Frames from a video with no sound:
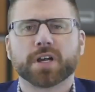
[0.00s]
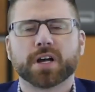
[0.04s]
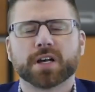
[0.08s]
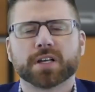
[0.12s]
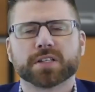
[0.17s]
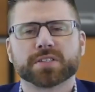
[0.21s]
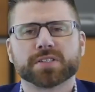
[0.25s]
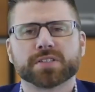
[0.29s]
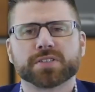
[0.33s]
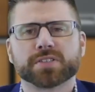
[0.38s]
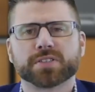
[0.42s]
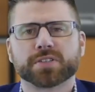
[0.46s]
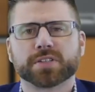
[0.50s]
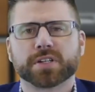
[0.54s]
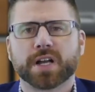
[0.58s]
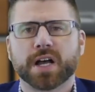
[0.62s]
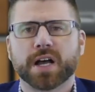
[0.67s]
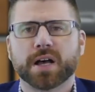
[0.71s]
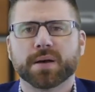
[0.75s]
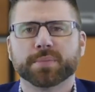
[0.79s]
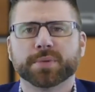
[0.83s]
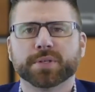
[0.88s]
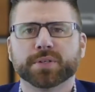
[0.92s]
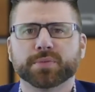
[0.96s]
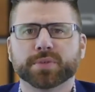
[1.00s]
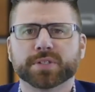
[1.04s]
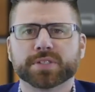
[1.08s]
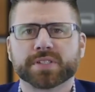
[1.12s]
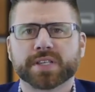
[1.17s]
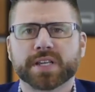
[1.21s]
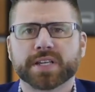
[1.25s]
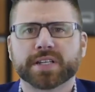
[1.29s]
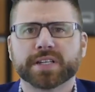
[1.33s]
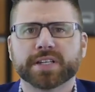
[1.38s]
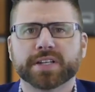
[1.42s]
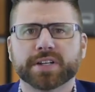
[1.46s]
causes are common with
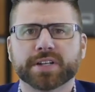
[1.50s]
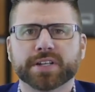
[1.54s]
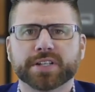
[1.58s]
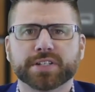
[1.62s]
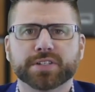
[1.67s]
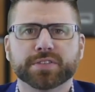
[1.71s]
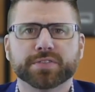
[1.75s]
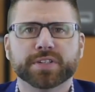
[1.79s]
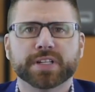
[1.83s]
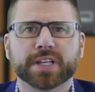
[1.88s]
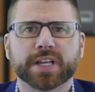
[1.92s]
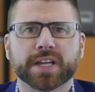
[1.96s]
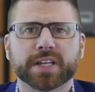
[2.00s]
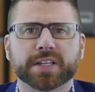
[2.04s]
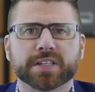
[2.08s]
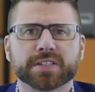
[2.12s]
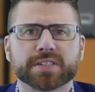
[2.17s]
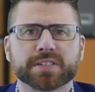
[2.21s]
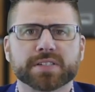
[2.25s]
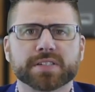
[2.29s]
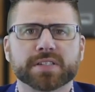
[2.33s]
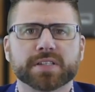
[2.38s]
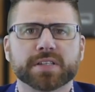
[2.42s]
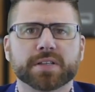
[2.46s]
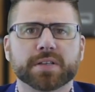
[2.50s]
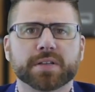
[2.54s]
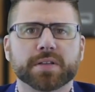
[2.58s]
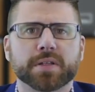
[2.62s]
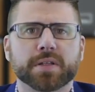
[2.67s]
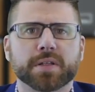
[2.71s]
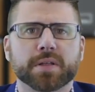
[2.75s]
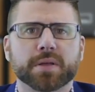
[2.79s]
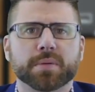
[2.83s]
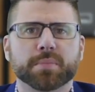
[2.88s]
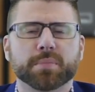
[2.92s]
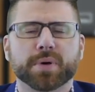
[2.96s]
secondary uveitis:
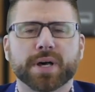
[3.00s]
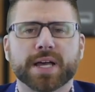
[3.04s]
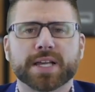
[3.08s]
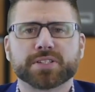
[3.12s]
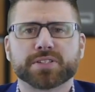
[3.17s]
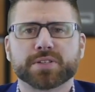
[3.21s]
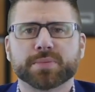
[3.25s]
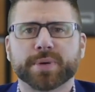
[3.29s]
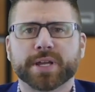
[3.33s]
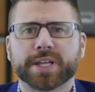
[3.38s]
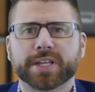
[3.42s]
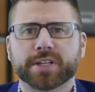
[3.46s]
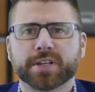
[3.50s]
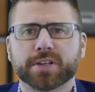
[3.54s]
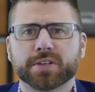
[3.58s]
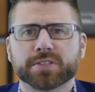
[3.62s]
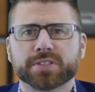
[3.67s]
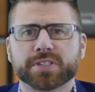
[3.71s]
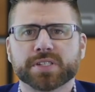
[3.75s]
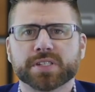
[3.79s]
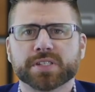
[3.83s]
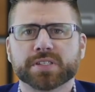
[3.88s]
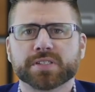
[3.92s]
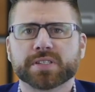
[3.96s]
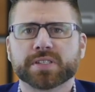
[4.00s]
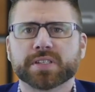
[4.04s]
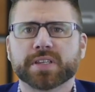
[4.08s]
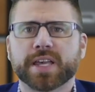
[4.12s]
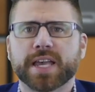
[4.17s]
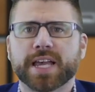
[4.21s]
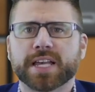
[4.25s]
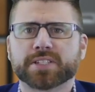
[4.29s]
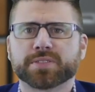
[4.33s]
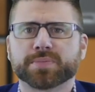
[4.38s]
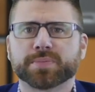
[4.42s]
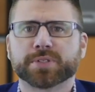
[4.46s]
blastomycosis,
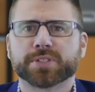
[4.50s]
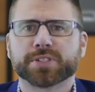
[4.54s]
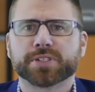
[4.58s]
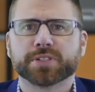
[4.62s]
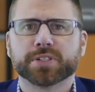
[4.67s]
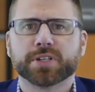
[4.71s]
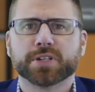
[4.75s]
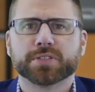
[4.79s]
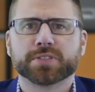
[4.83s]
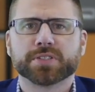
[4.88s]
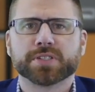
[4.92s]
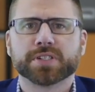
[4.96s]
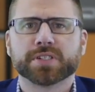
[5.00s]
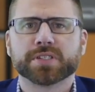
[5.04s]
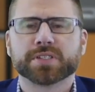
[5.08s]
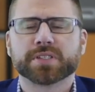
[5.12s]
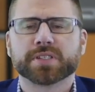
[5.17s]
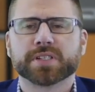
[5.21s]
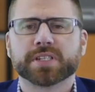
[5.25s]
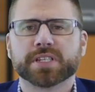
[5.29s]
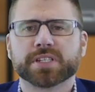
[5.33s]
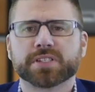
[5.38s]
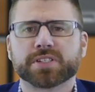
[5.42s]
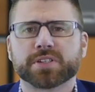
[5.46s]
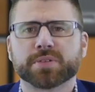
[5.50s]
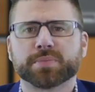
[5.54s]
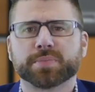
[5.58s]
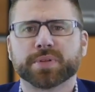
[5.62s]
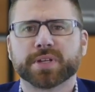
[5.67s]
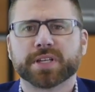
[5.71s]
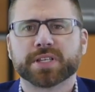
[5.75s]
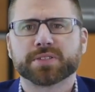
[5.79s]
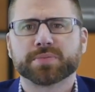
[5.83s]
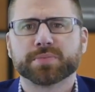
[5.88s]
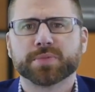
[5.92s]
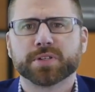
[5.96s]
aspergillosis,
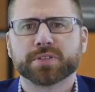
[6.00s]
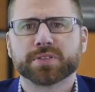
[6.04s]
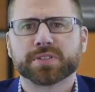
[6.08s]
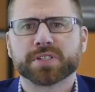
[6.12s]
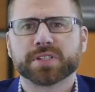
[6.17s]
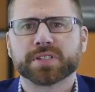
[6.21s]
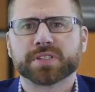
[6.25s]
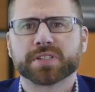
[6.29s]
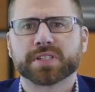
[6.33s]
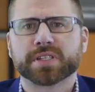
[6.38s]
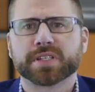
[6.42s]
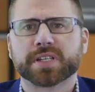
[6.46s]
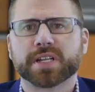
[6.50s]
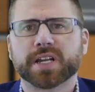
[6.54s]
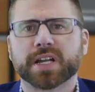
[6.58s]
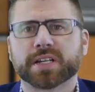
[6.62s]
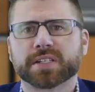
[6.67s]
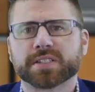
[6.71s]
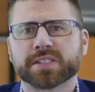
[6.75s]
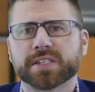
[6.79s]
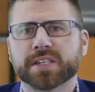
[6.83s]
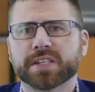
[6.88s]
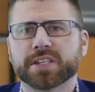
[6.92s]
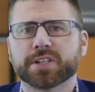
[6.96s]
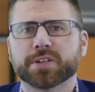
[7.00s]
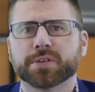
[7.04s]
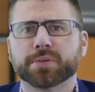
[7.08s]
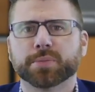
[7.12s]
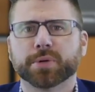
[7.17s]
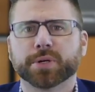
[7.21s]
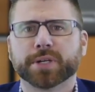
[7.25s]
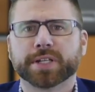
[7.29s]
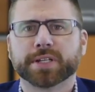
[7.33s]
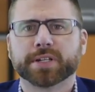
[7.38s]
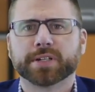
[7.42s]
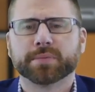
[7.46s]
histoplasmosis, and
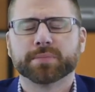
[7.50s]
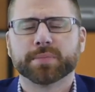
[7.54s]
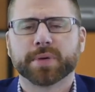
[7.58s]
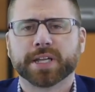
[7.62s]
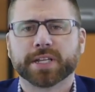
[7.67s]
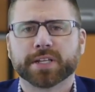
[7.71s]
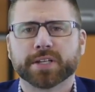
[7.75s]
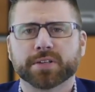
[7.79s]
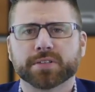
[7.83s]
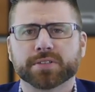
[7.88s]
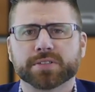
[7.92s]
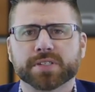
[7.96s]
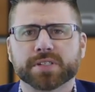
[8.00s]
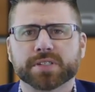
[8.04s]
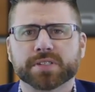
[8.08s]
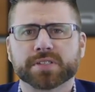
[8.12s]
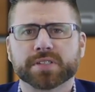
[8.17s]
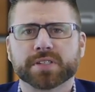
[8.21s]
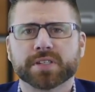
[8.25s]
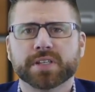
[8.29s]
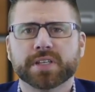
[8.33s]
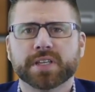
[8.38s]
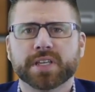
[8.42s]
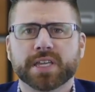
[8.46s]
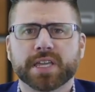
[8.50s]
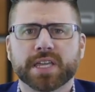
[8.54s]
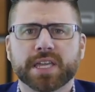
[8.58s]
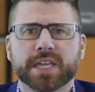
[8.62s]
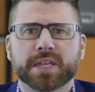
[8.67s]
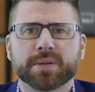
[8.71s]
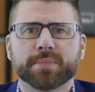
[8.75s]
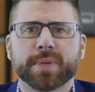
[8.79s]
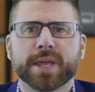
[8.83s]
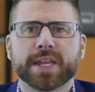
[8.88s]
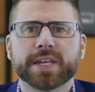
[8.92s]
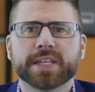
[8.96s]
coccidiomycosis.
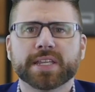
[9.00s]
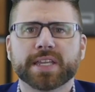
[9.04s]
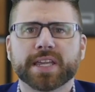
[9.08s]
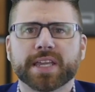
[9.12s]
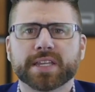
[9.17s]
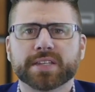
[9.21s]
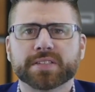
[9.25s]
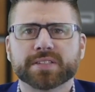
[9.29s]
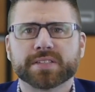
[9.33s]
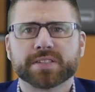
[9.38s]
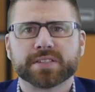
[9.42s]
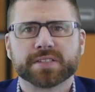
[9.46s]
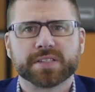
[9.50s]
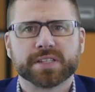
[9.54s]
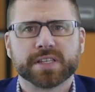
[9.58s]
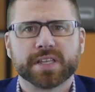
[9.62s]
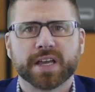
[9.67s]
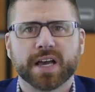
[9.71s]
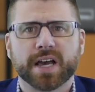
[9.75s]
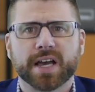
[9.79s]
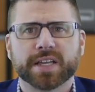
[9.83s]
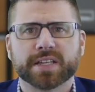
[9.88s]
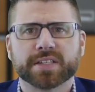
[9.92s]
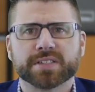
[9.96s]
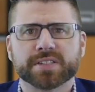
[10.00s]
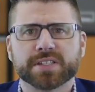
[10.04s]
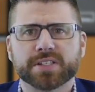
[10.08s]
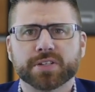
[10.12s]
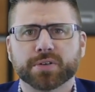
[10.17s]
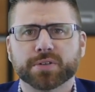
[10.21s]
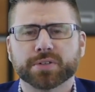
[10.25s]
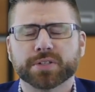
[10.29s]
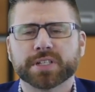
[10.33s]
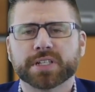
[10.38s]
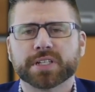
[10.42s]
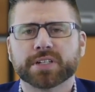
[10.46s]
In many cases, the eye is the
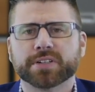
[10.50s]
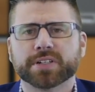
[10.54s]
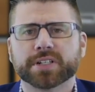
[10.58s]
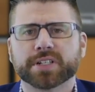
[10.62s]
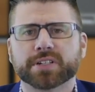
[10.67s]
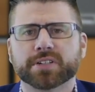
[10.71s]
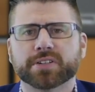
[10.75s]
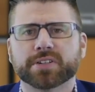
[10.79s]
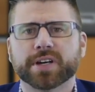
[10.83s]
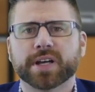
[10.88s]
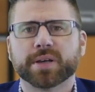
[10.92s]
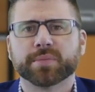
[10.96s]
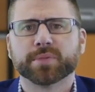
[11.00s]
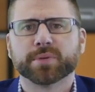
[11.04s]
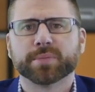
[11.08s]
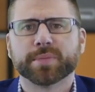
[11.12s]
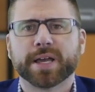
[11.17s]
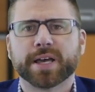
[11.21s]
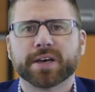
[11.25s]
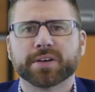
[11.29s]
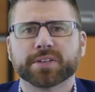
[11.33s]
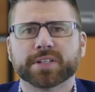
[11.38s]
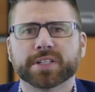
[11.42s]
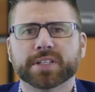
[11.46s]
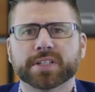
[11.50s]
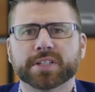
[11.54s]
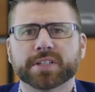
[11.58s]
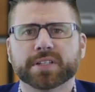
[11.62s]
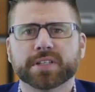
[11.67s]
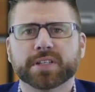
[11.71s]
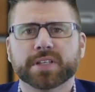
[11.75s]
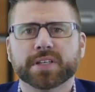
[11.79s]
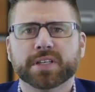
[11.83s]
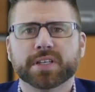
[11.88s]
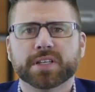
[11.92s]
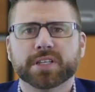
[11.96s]
only clinical abnormality.
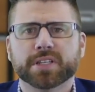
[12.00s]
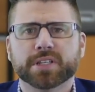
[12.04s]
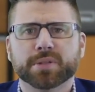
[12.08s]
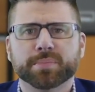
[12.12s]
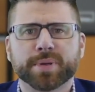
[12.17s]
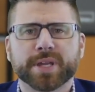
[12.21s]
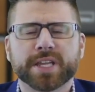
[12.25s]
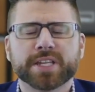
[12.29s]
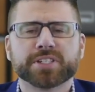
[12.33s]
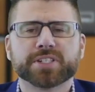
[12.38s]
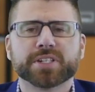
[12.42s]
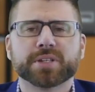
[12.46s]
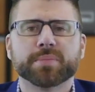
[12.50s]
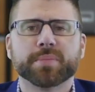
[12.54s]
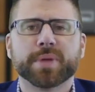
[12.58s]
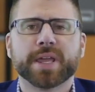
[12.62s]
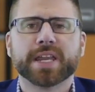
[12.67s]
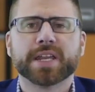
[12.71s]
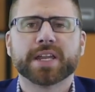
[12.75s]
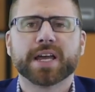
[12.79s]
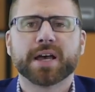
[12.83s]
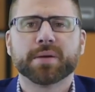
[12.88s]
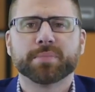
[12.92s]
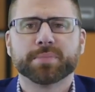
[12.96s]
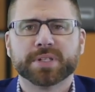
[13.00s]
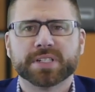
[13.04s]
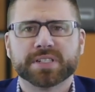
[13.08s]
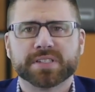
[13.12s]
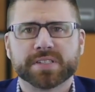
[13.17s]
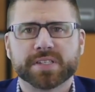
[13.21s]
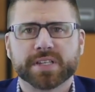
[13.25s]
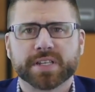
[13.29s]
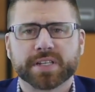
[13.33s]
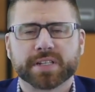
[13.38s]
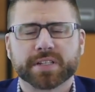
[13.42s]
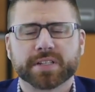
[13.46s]
The patient may not be
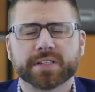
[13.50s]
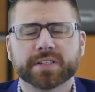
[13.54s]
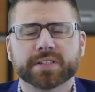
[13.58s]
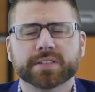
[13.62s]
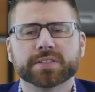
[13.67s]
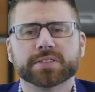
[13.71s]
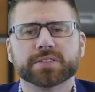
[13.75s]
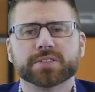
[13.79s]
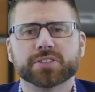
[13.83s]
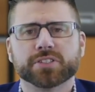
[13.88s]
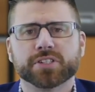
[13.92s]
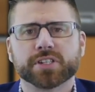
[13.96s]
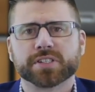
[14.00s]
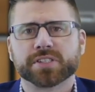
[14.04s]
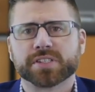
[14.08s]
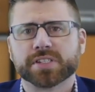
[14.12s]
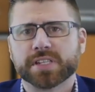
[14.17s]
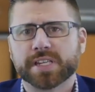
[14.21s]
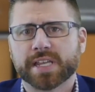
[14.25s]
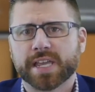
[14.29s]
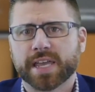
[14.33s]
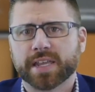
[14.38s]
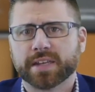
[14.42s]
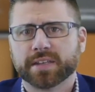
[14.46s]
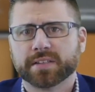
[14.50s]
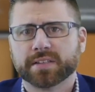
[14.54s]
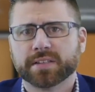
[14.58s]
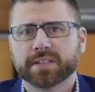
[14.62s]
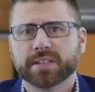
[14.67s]
sick just yet.